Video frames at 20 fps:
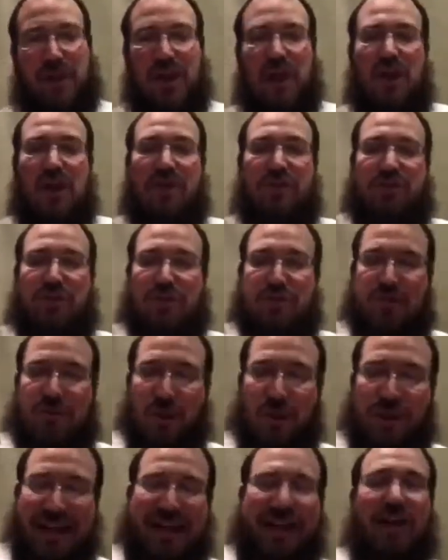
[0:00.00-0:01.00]

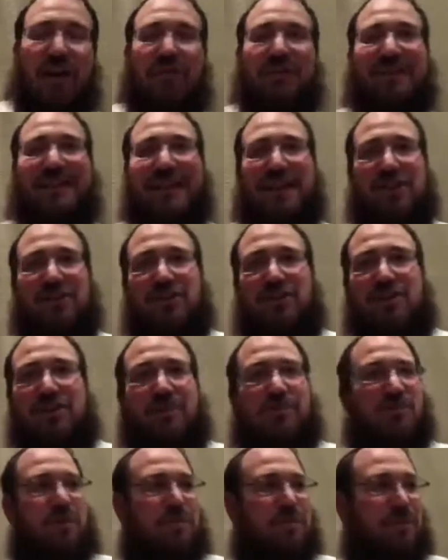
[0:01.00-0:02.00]
So in our
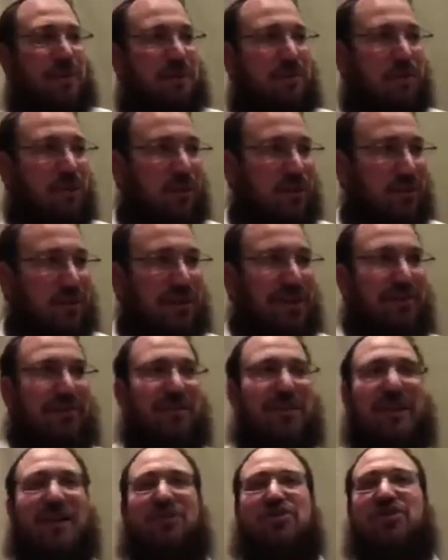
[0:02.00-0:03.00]
relationships with people, our
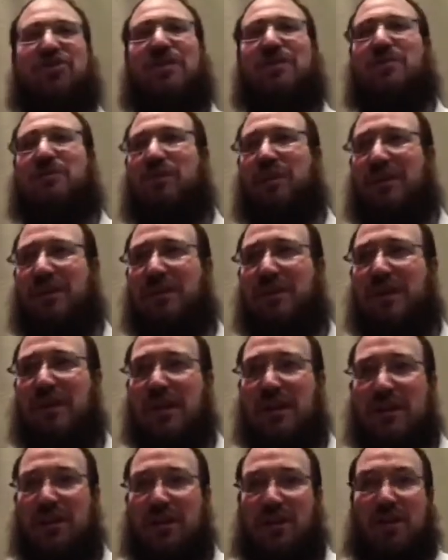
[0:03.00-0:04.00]
relationships with
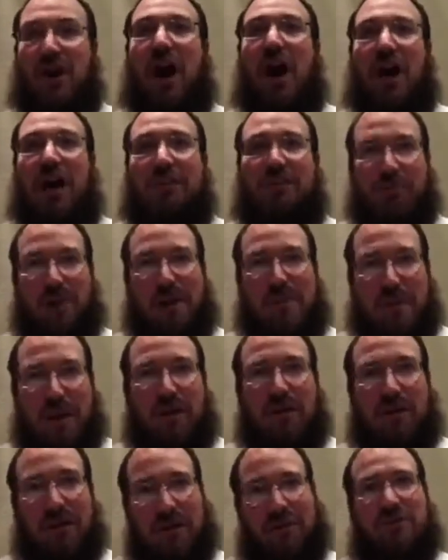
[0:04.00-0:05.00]
God
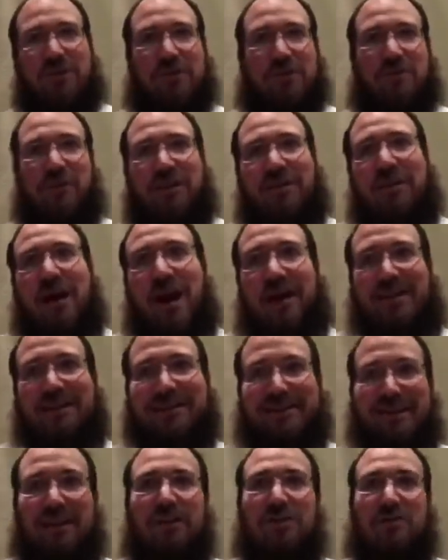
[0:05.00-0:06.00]
primarily, which is what Tanya
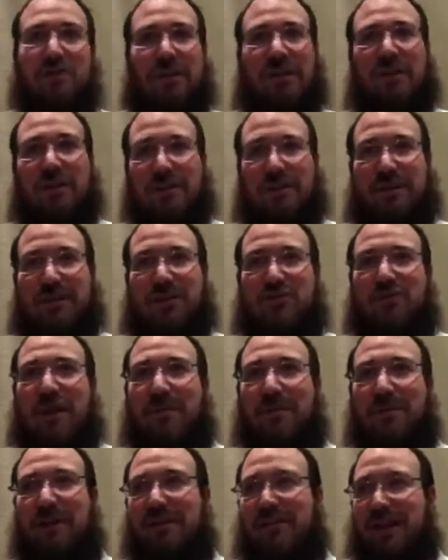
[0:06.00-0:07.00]
deals with, it can be
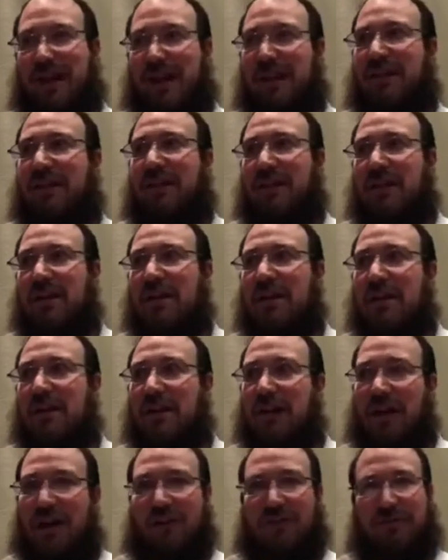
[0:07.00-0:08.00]
extrapolated to any
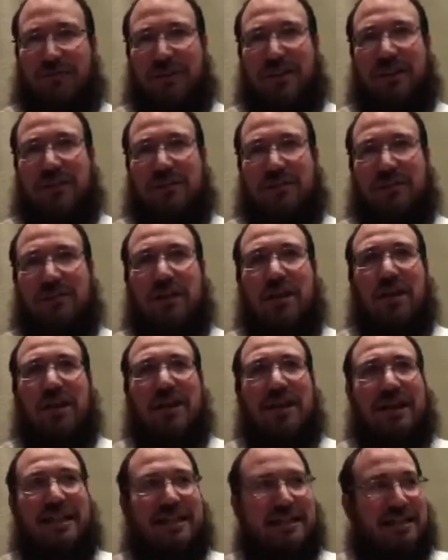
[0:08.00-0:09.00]
field,
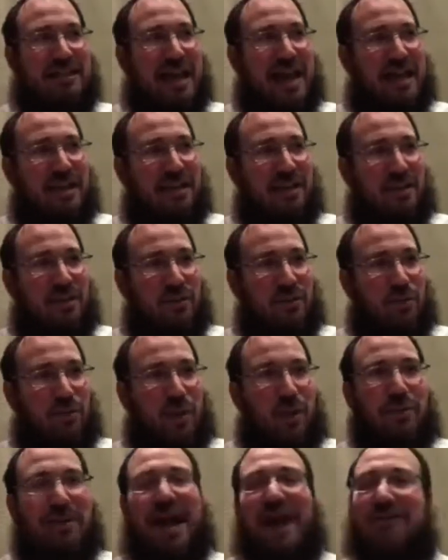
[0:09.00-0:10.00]
is that
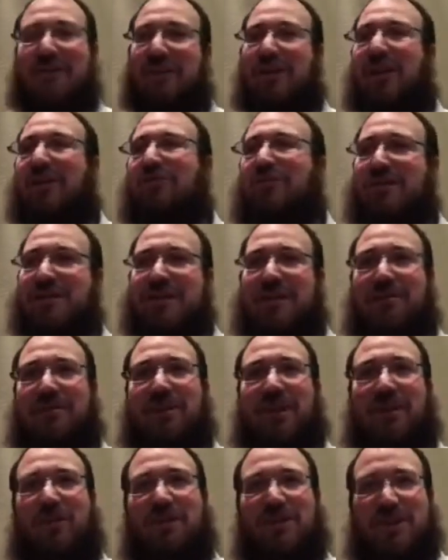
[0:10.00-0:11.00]
when we have a love for
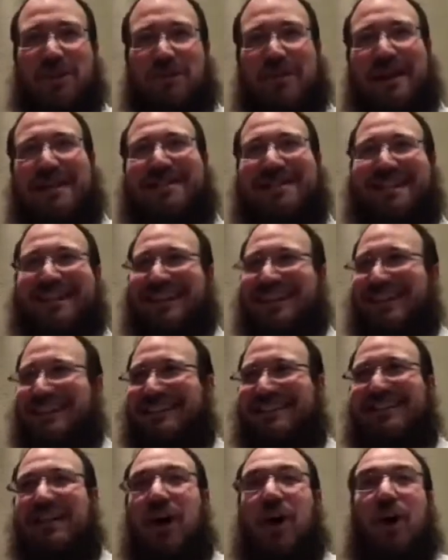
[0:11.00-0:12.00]
something which is based on an
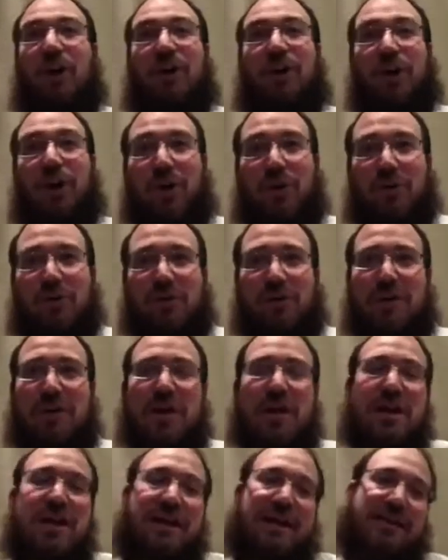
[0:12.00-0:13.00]
idea alone,
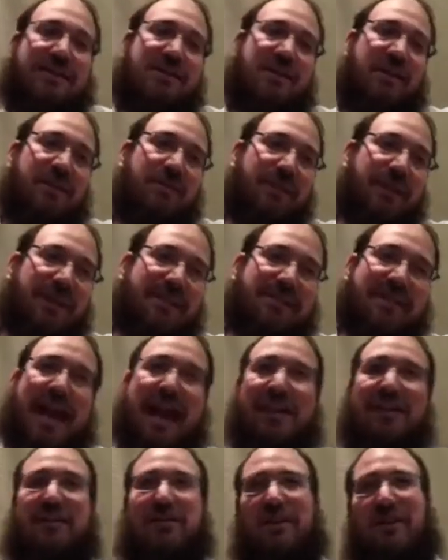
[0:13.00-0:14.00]
it's going to be a
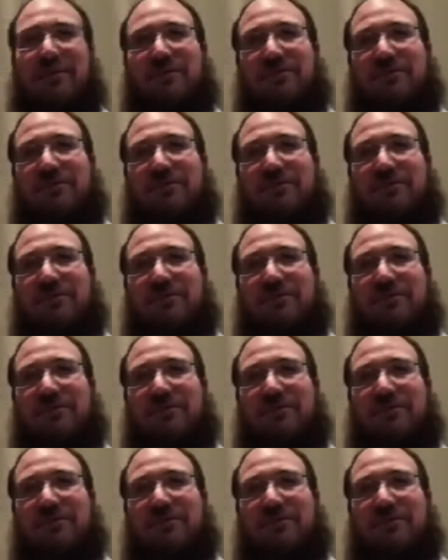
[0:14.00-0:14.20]
static love.